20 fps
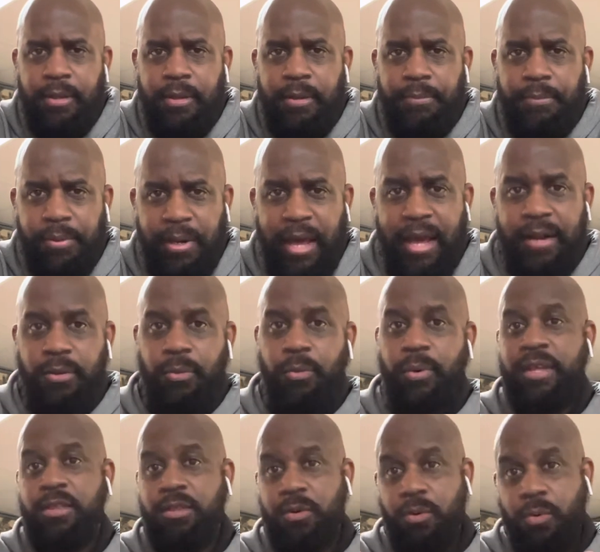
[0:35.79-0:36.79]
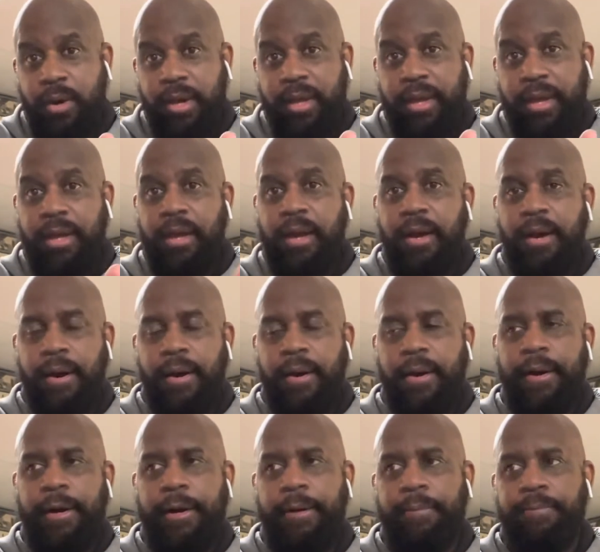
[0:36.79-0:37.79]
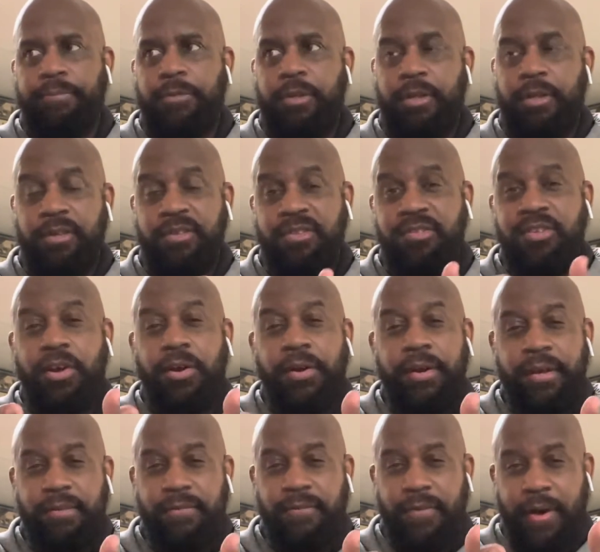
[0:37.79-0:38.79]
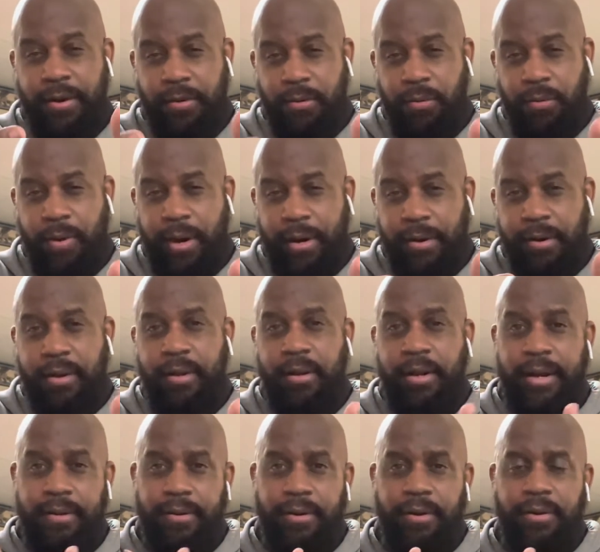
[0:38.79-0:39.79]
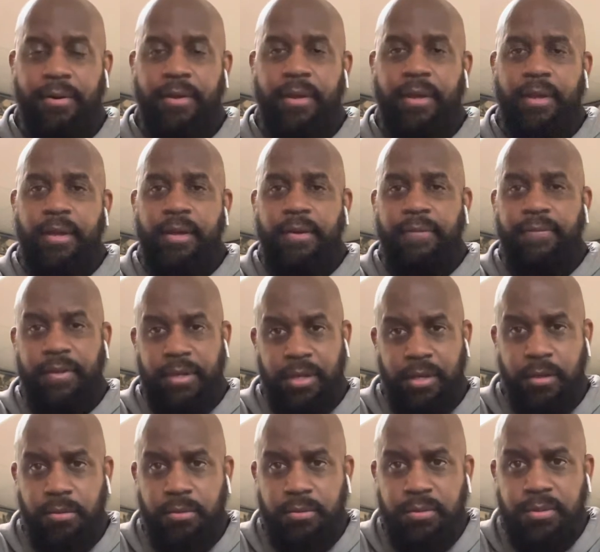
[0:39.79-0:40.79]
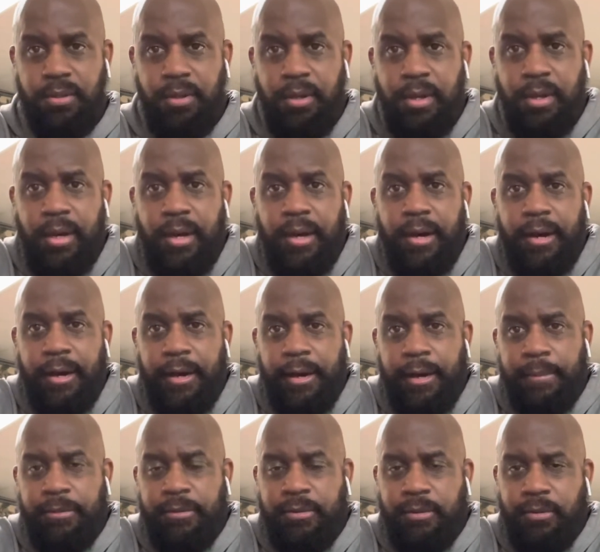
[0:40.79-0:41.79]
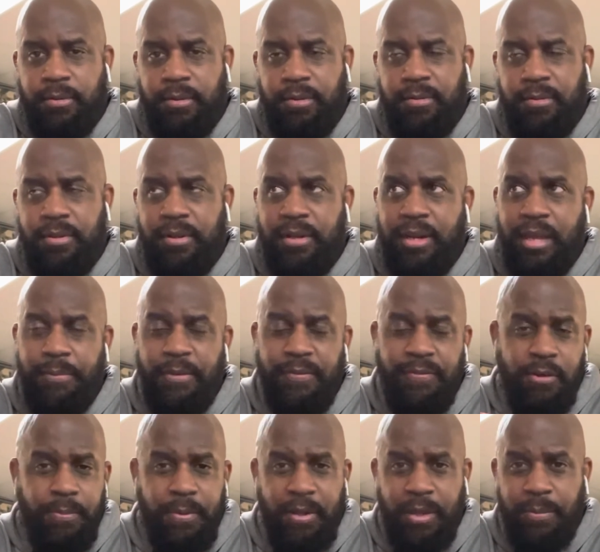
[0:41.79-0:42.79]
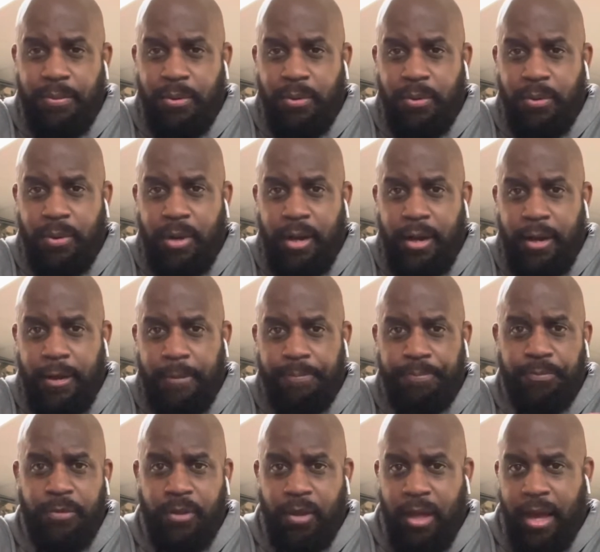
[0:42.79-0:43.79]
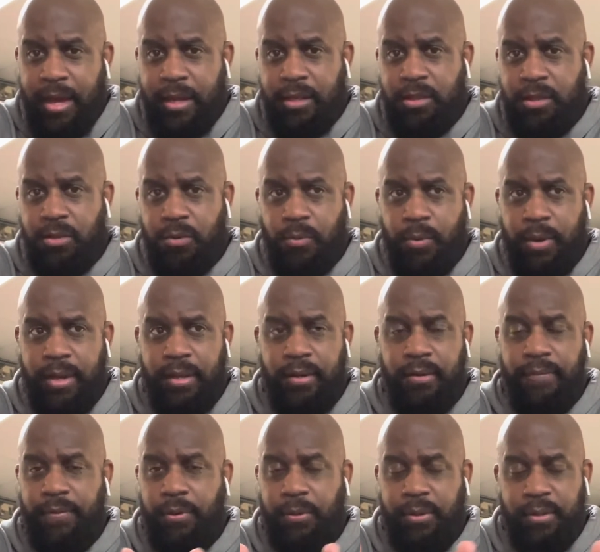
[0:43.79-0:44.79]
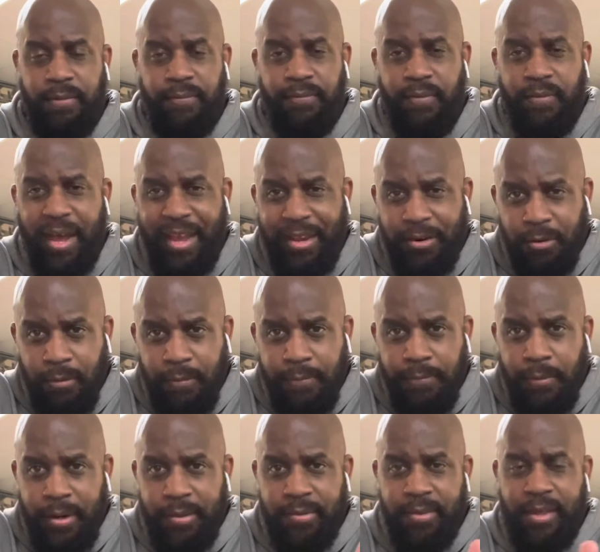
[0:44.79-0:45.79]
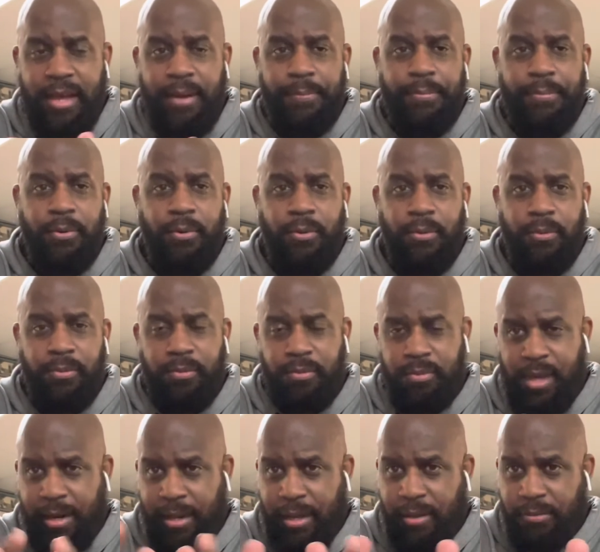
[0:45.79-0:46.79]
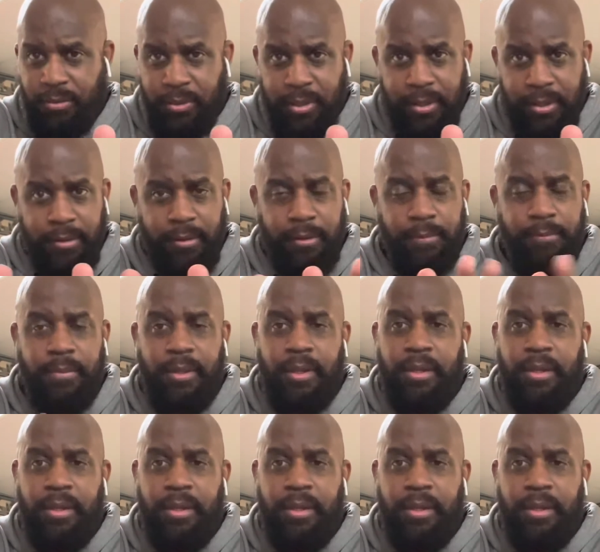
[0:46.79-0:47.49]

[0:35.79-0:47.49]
But I do enjoy the serious vinyl record collector videos. So just to name a few people, I enjoy Devoted to Vinyl, for example. Shout out to him.